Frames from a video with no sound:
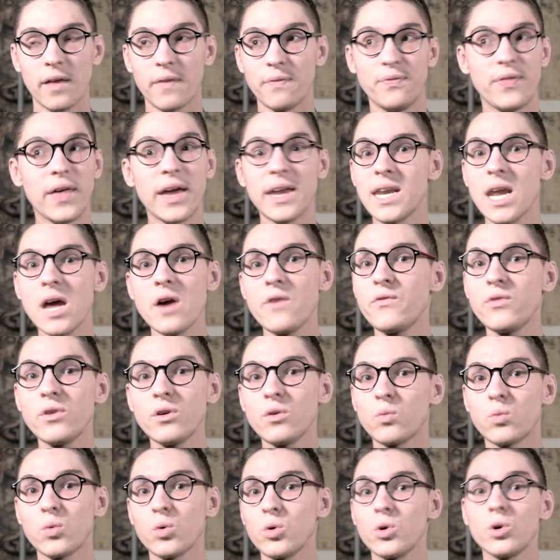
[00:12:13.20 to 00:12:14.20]
They never
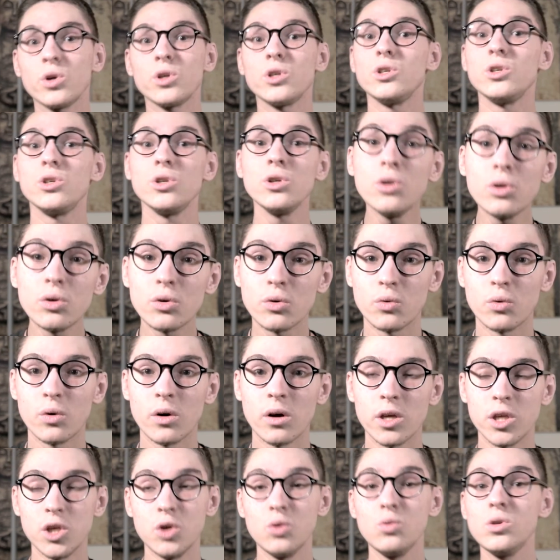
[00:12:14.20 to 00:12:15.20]
were
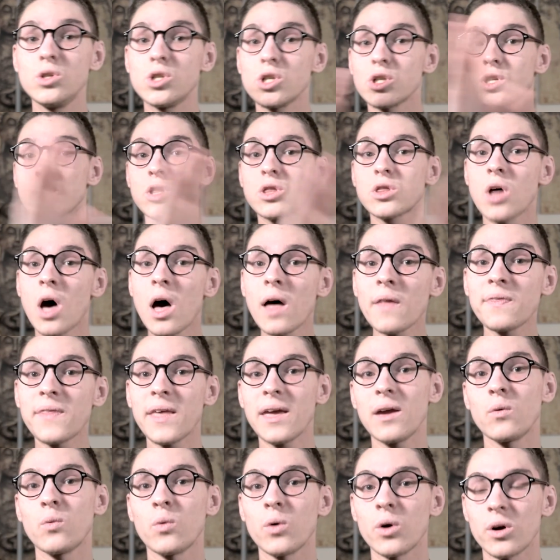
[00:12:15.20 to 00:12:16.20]
you. You just thought
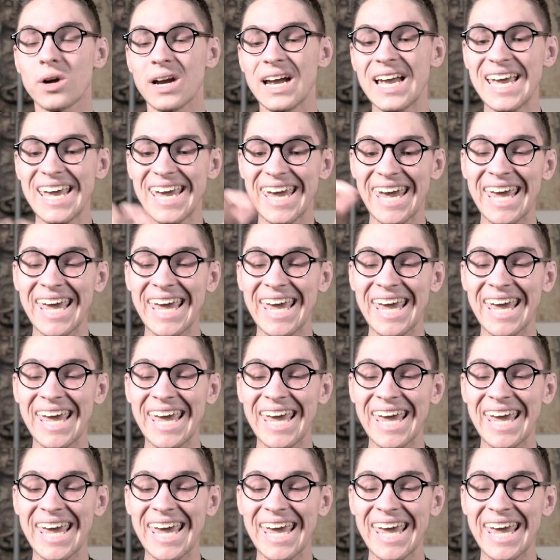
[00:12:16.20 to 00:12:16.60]
they were,